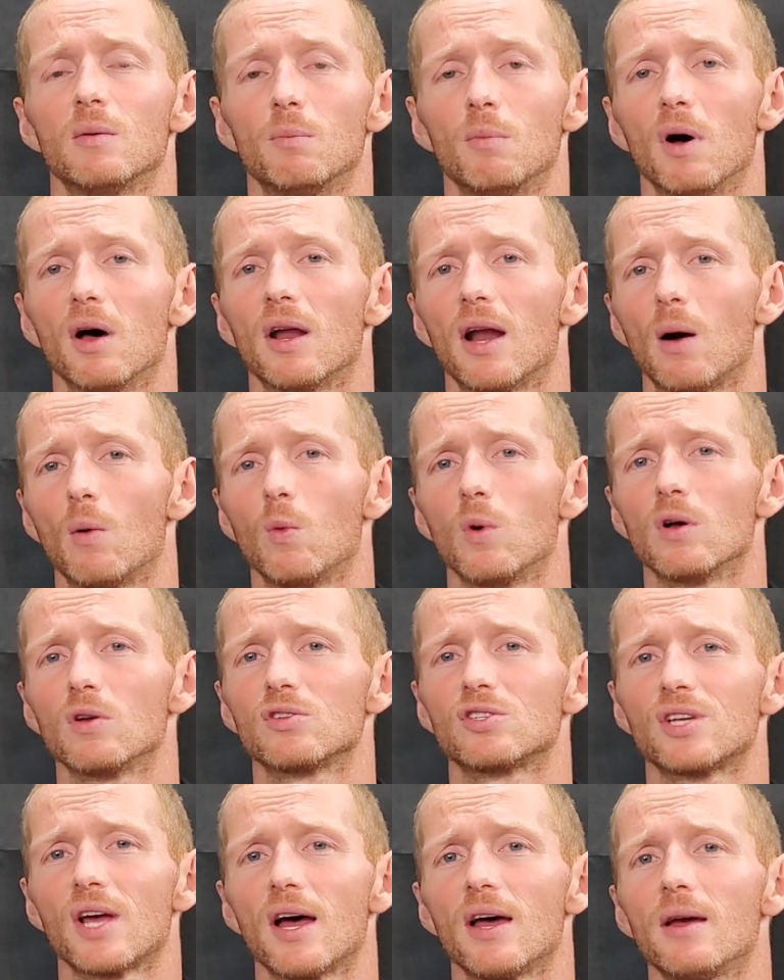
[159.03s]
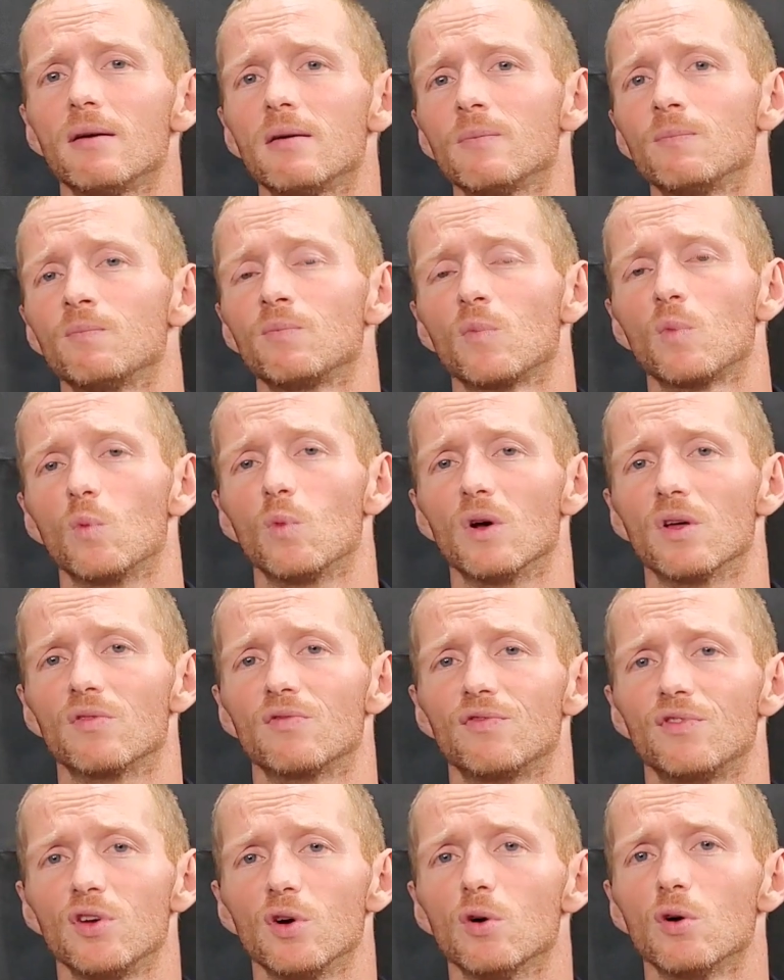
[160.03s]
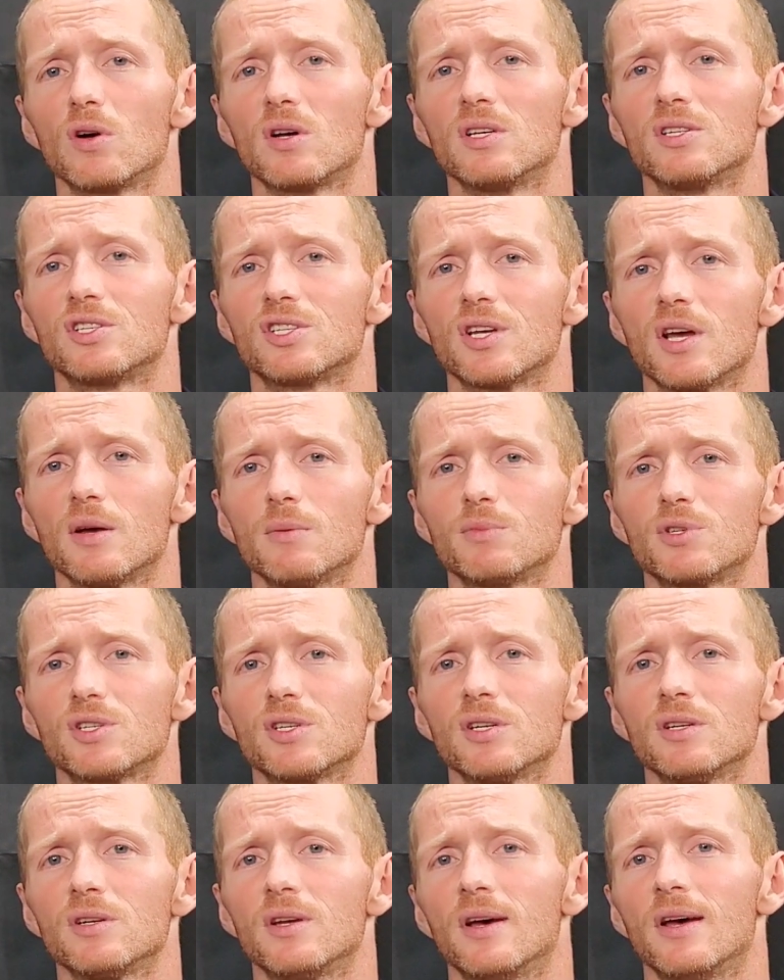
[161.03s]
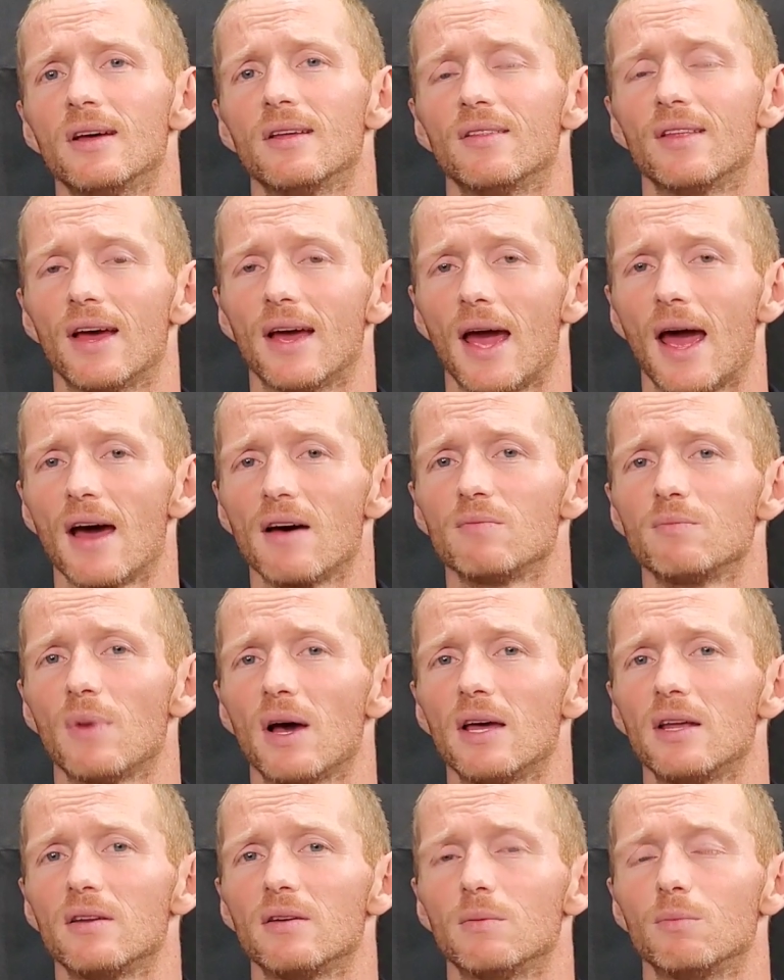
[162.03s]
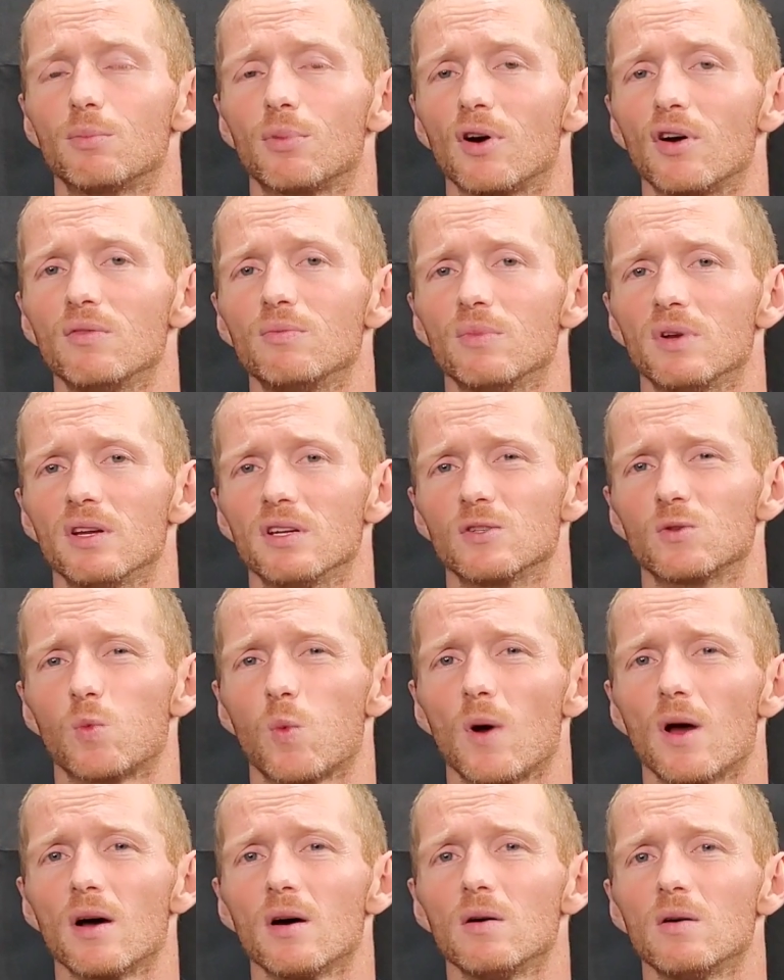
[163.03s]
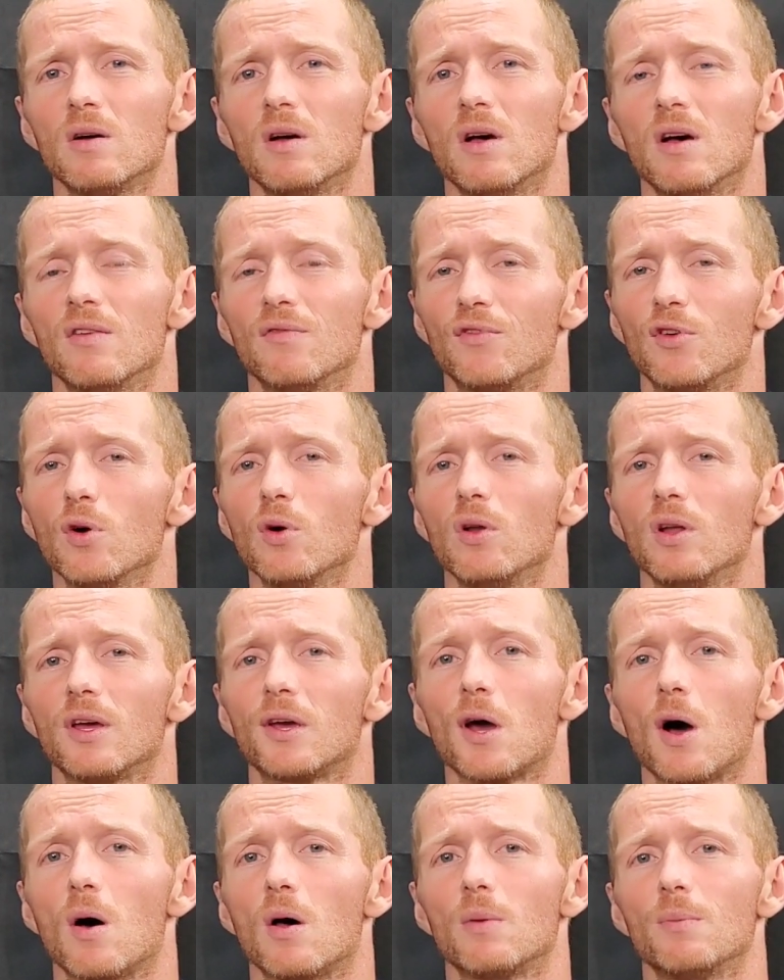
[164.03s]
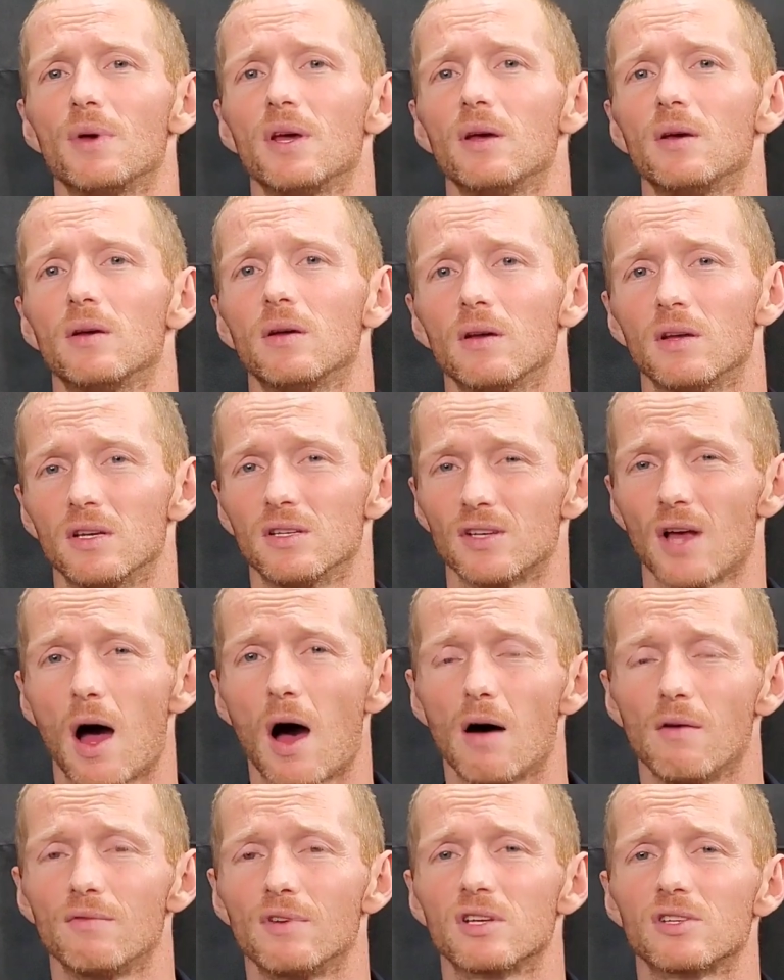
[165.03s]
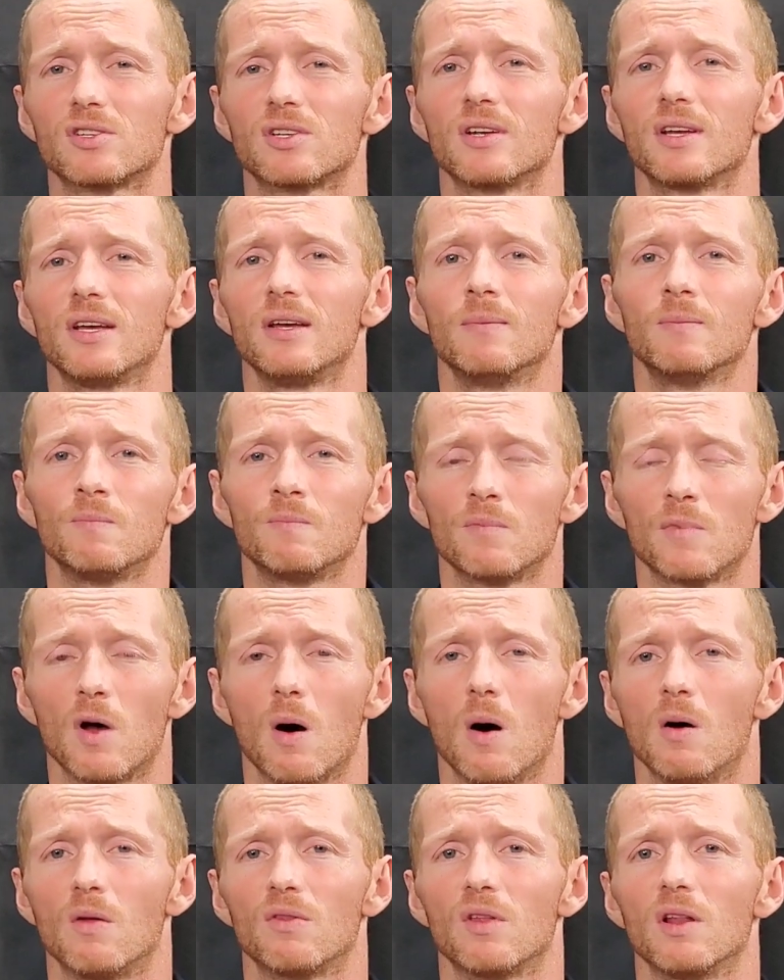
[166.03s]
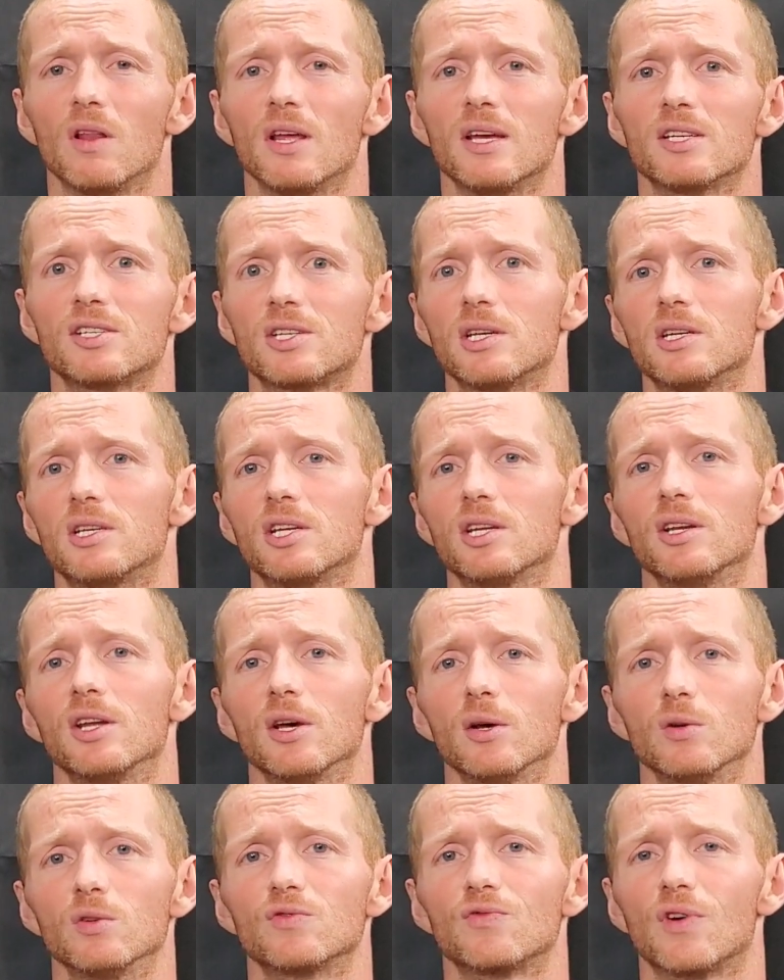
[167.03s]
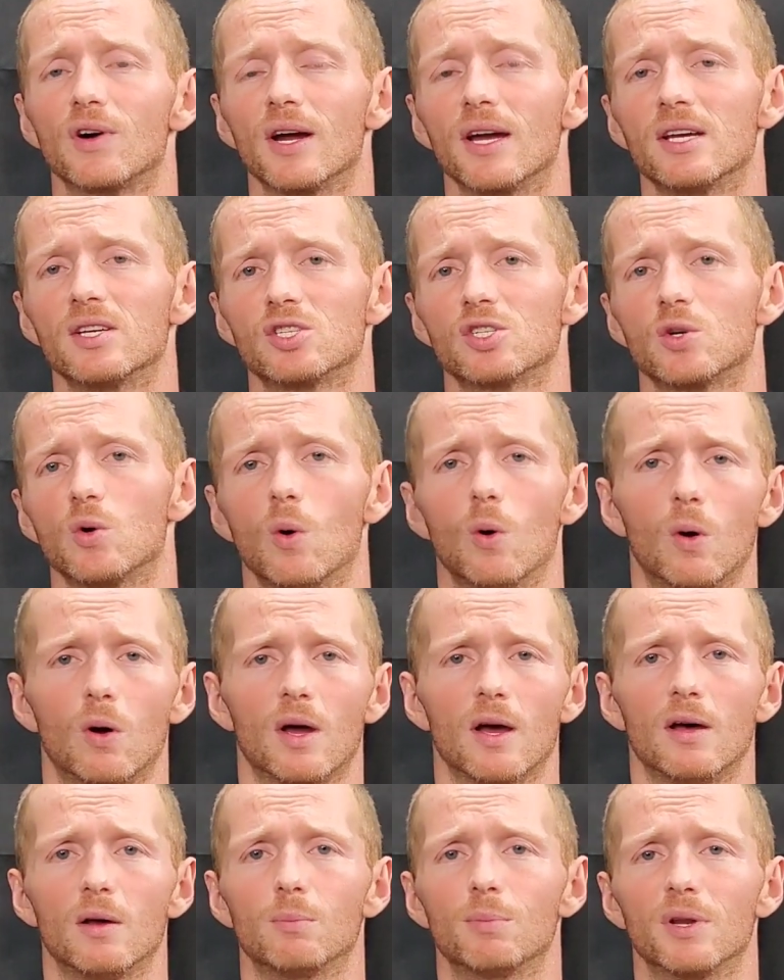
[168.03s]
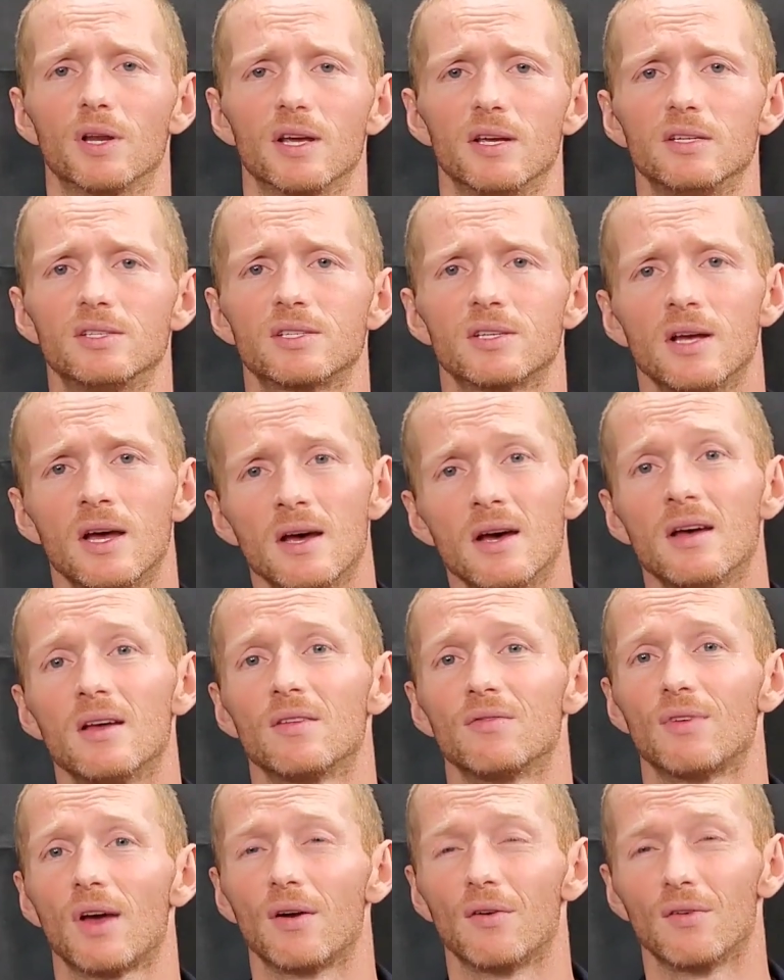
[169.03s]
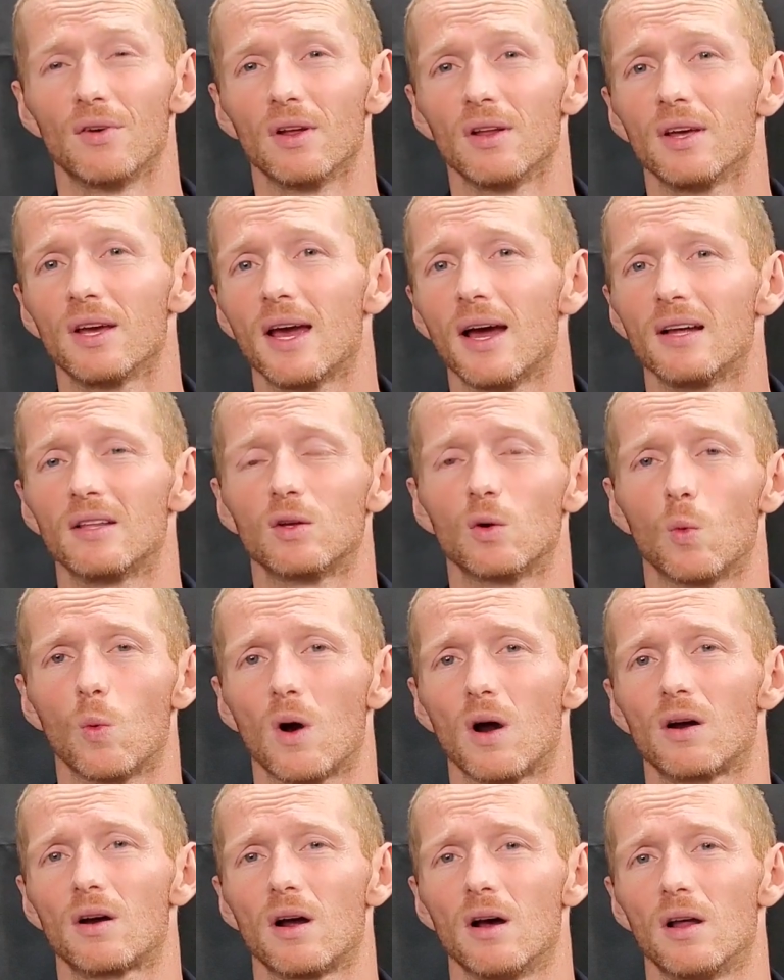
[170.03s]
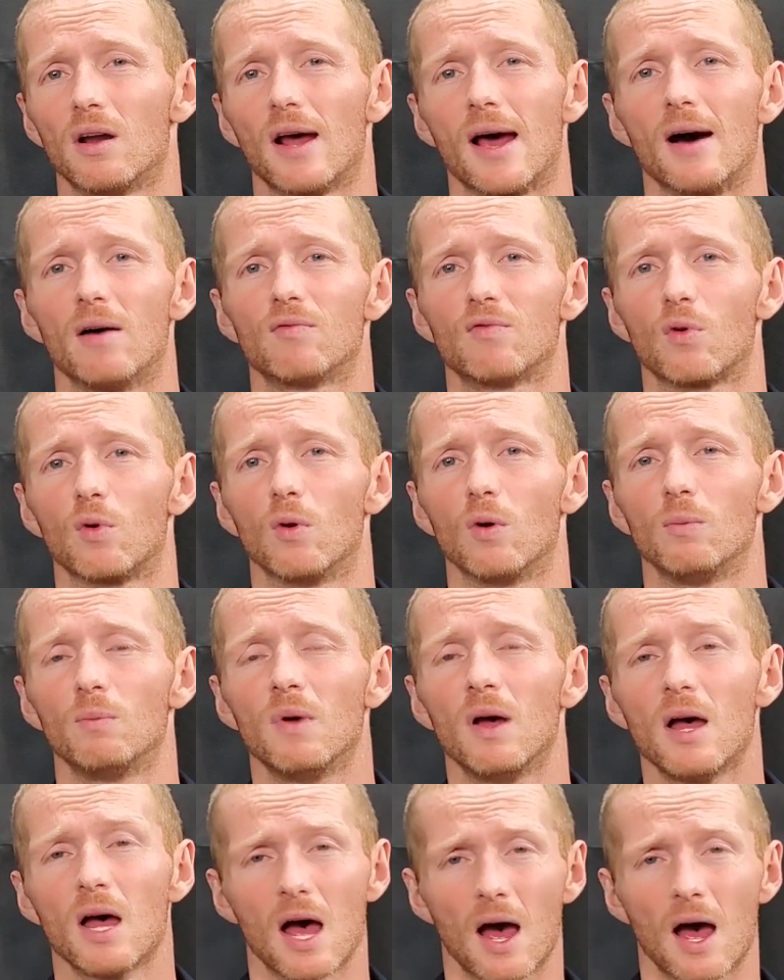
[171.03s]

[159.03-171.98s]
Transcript: But I will say with fuel consumption, they have made an improvement as well. Fuel economy is obviously on the list of to-dos for engine oil companies. They really got the work cut out for them.